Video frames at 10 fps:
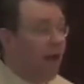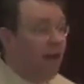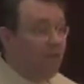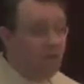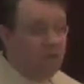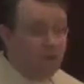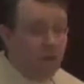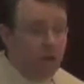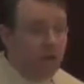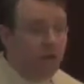Every
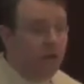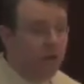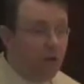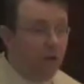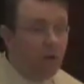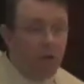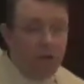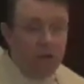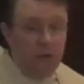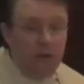student in Cathedral
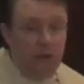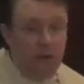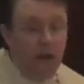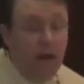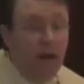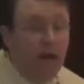participated,